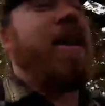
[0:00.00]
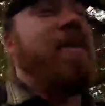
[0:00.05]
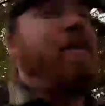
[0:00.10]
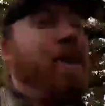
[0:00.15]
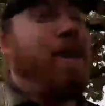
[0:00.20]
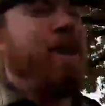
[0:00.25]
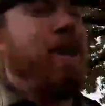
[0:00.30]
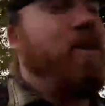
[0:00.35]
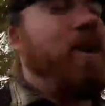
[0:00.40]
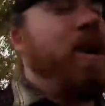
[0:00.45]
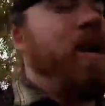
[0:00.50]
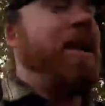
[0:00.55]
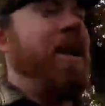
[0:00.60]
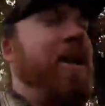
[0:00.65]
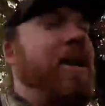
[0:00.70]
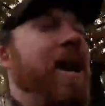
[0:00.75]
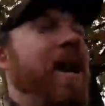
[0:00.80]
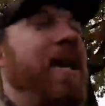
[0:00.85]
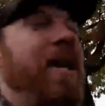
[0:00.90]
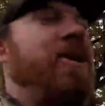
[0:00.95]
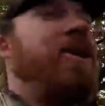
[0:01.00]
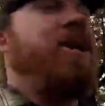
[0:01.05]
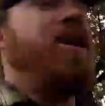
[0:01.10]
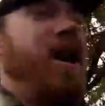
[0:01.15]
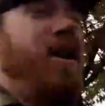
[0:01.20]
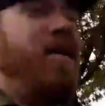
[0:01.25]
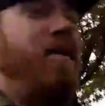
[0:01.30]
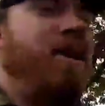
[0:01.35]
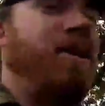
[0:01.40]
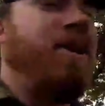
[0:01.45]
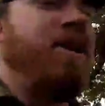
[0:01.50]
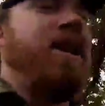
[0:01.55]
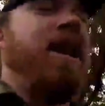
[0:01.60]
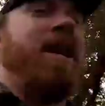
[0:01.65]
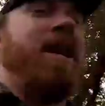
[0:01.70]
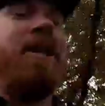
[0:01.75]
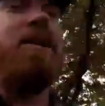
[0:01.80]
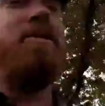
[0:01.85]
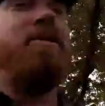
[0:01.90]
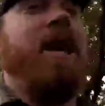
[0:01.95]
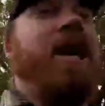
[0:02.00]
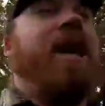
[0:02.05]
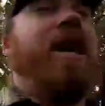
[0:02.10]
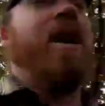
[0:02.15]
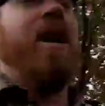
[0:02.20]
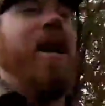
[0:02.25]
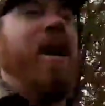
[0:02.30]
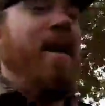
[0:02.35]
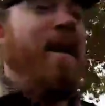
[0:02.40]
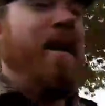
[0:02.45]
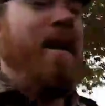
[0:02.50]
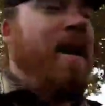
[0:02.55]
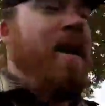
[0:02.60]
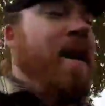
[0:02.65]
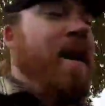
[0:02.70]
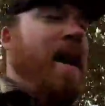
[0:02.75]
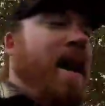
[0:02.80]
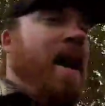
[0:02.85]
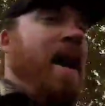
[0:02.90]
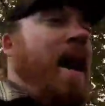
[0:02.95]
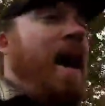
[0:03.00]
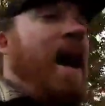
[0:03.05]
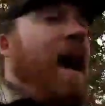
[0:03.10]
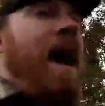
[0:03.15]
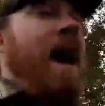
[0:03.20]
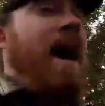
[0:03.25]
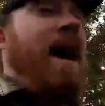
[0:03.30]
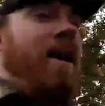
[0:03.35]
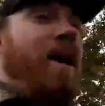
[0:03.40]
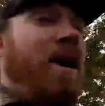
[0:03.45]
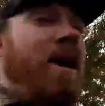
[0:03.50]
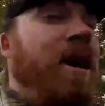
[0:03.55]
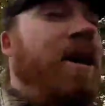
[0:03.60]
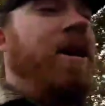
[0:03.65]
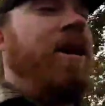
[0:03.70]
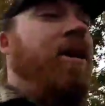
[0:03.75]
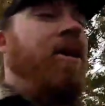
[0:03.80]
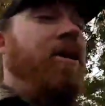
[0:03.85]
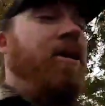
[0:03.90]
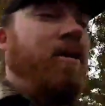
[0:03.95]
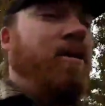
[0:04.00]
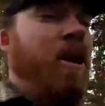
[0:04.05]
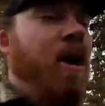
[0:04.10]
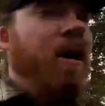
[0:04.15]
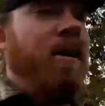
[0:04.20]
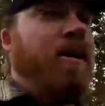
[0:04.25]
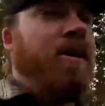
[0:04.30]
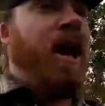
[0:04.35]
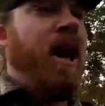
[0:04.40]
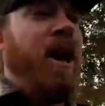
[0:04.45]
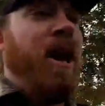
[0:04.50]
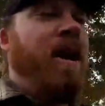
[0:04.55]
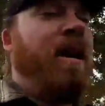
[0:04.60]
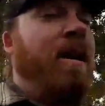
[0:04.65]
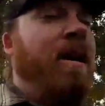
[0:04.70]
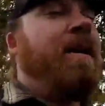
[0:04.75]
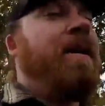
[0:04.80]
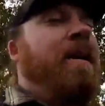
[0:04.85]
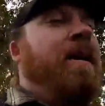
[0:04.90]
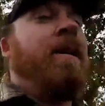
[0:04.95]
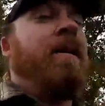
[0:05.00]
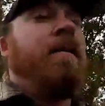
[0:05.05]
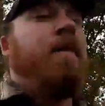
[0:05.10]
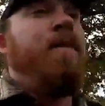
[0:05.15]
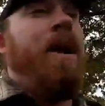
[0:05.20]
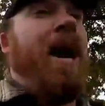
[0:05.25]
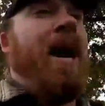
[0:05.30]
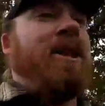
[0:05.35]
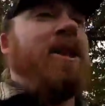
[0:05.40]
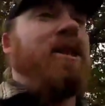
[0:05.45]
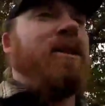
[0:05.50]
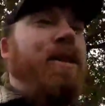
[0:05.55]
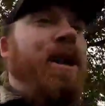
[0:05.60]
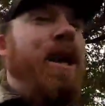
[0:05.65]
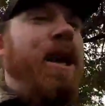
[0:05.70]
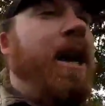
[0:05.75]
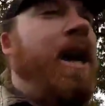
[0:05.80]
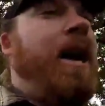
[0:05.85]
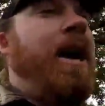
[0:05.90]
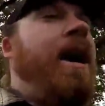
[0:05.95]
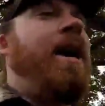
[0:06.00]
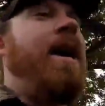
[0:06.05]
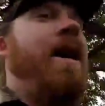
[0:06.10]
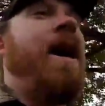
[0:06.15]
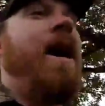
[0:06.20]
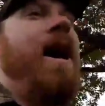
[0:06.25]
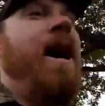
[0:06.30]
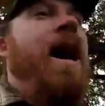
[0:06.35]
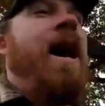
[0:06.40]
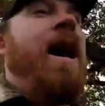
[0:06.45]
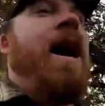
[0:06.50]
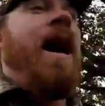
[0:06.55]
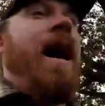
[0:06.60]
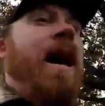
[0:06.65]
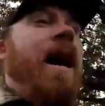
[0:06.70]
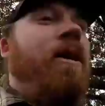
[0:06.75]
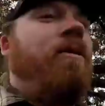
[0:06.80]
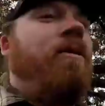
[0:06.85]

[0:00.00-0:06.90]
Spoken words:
in between that GM that was next to me and the locomotives, matched speed, and I